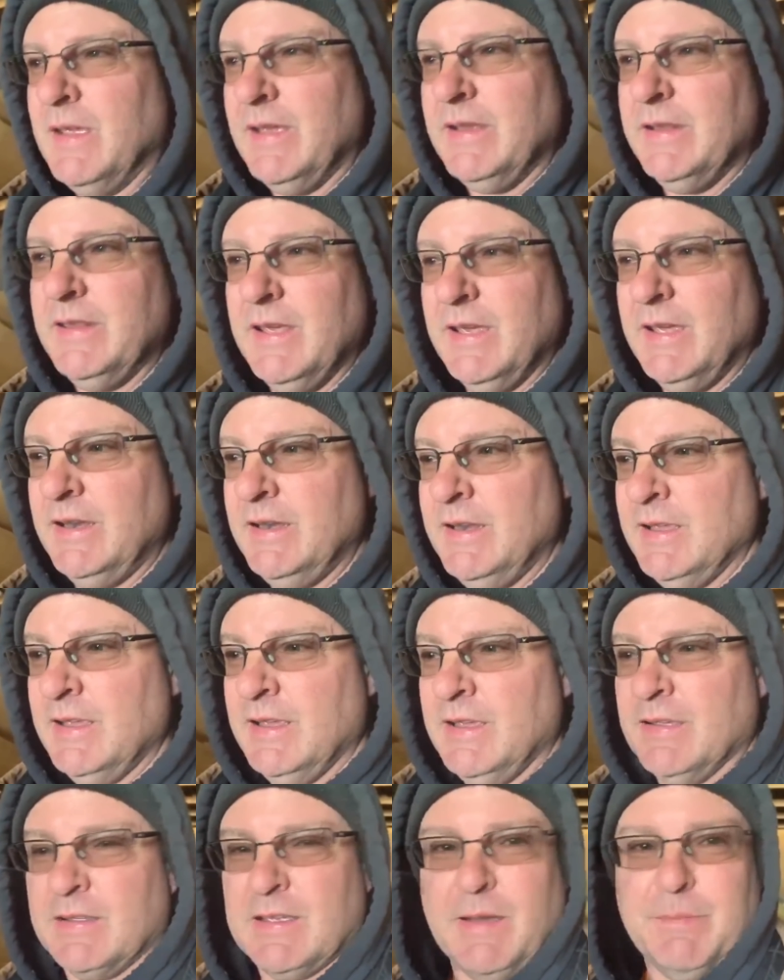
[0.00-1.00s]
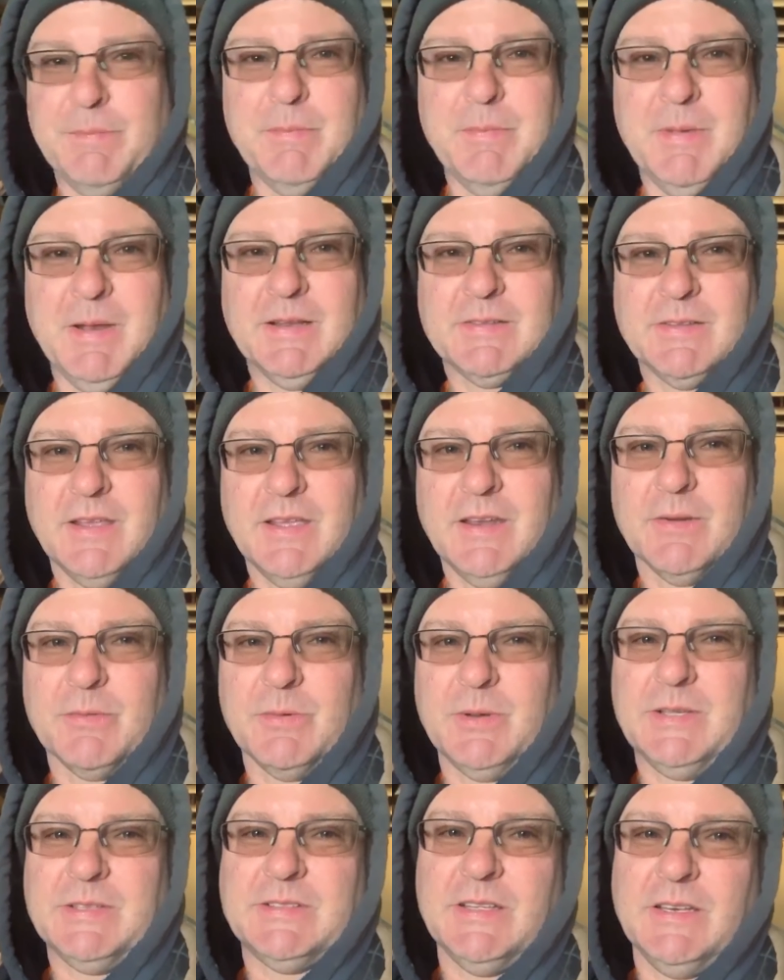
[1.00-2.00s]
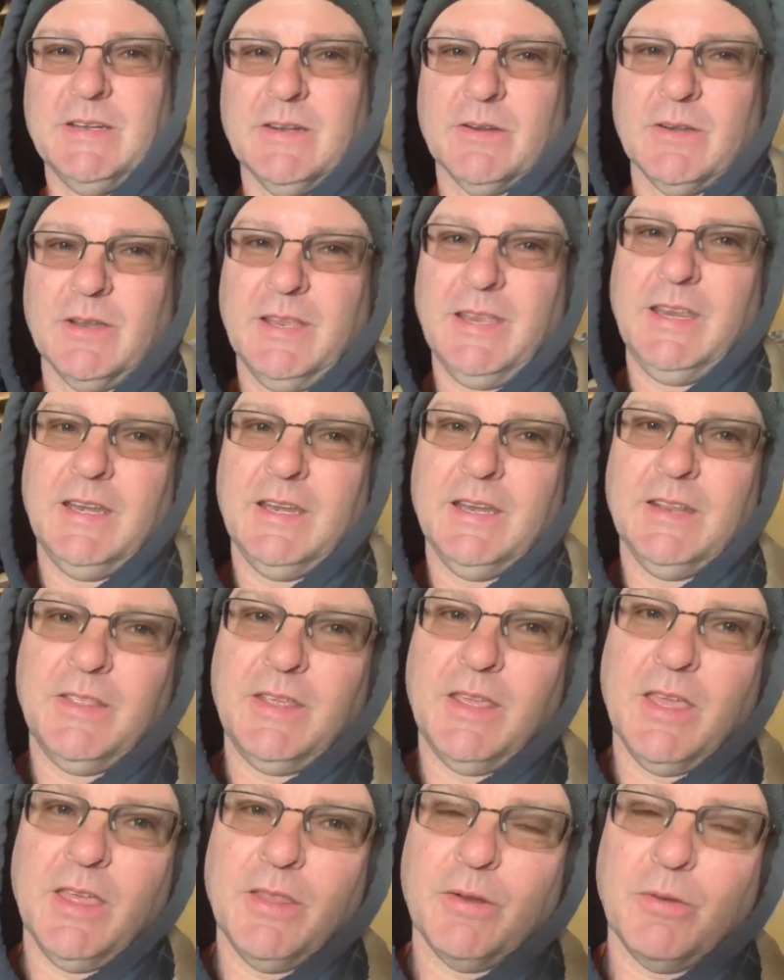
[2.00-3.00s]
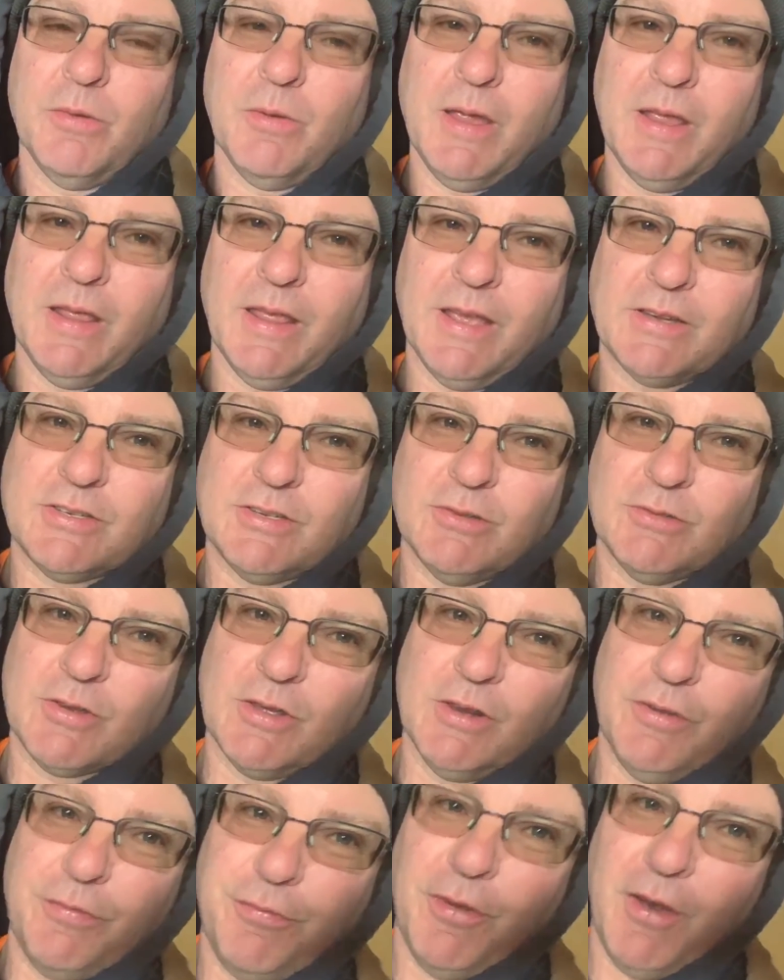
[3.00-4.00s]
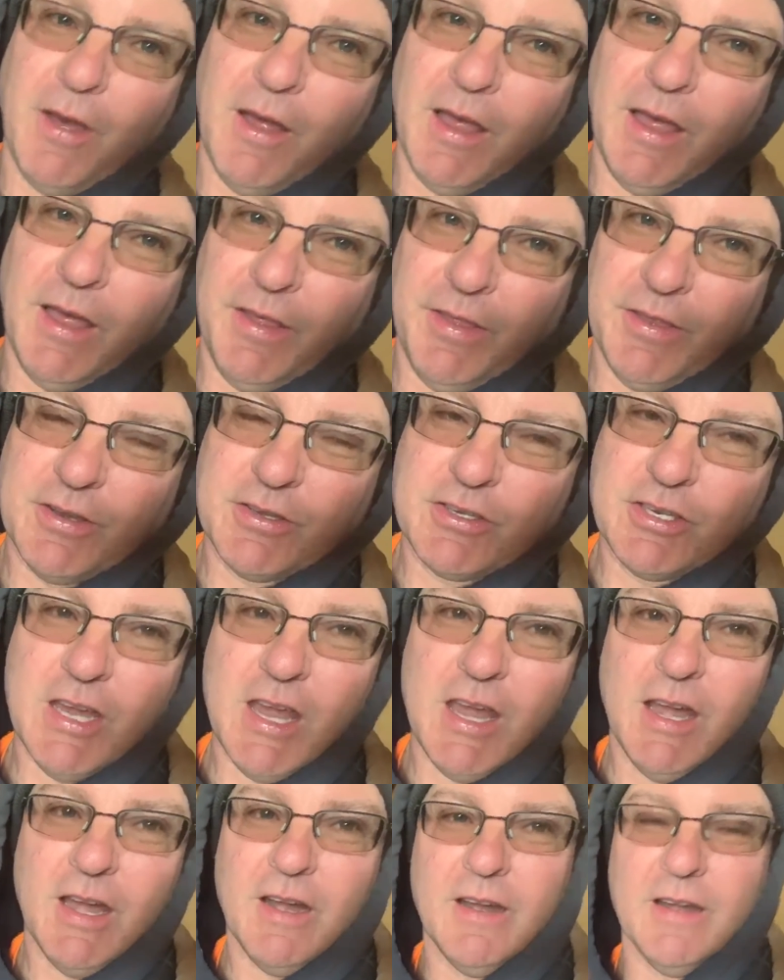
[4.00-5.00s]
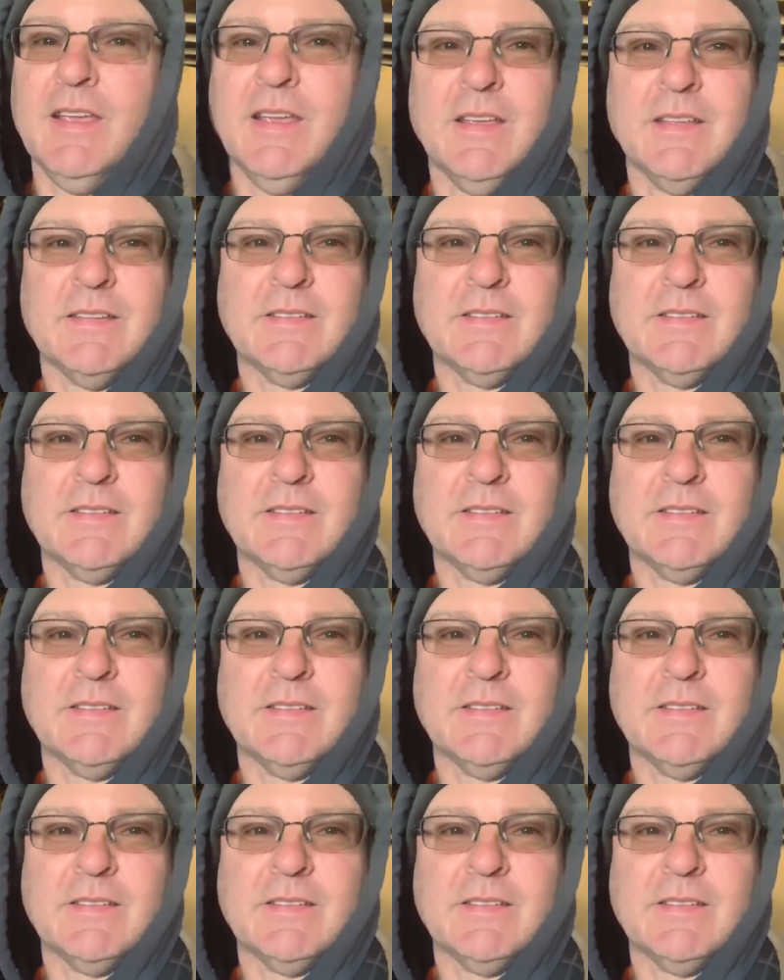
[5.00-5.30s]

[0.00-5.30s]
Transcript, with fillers: And then a couple minutes later, we seen her lean in the other way like she was gonna fall out of the chair.